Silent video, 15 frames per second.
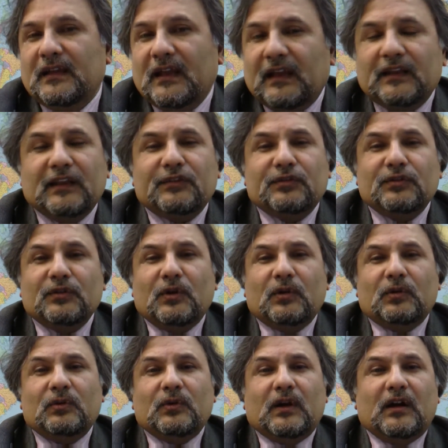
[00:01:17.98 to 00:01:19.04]
And as you
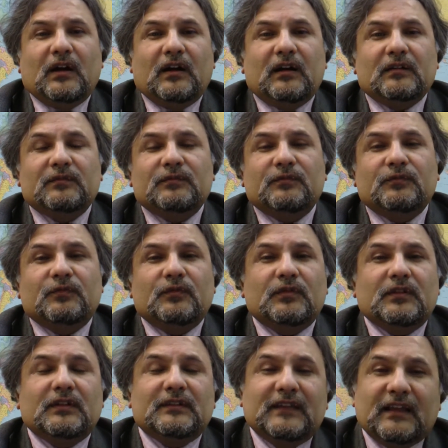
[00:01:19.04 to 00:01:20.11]
know,
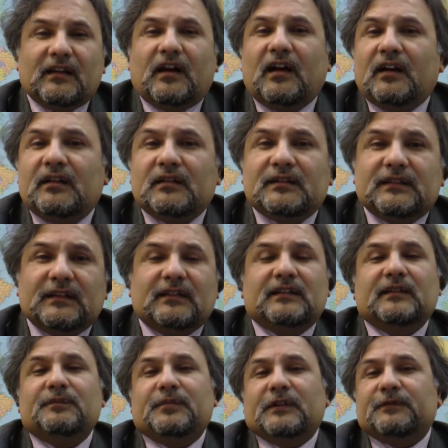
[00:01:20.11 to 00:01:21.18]
there are
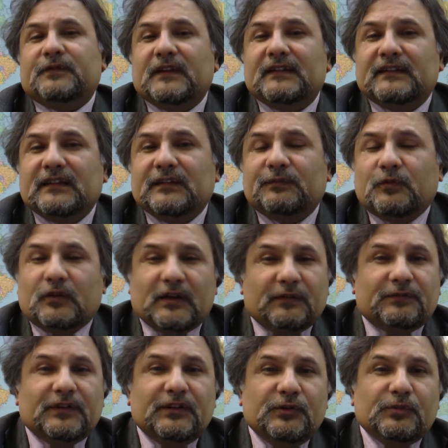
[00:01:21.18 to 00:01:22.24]
certain preferences for
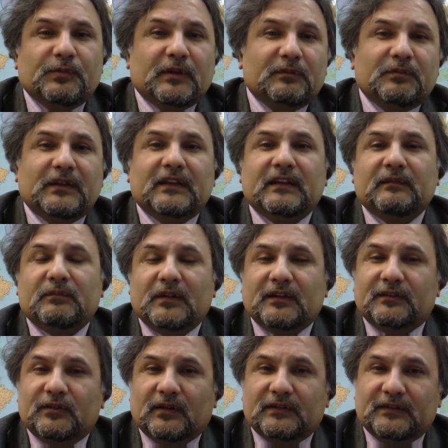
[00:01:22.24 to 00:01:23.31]
every human being
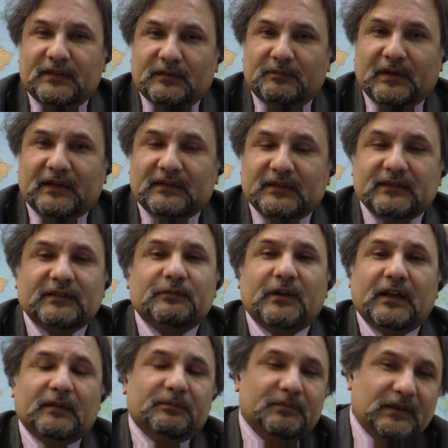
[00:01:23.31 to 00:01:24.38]
based on their mental
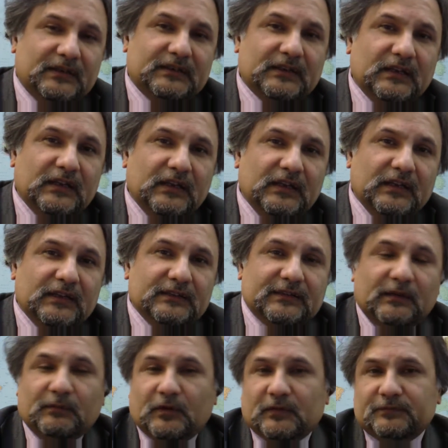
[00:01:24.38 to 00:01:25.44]
development.
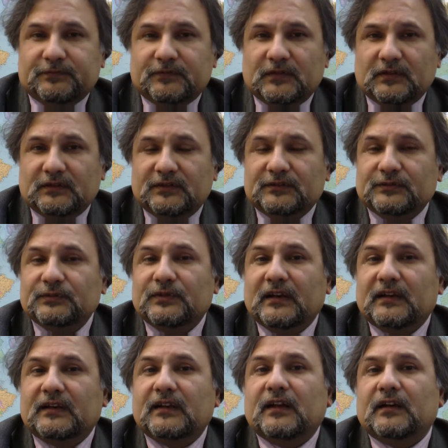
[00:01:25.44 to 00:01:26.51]
Some of the
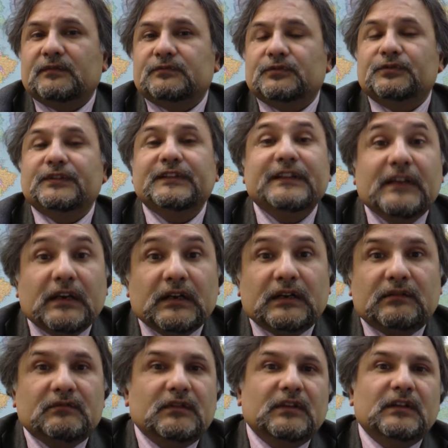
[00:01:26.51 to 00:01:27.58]
students love to hear,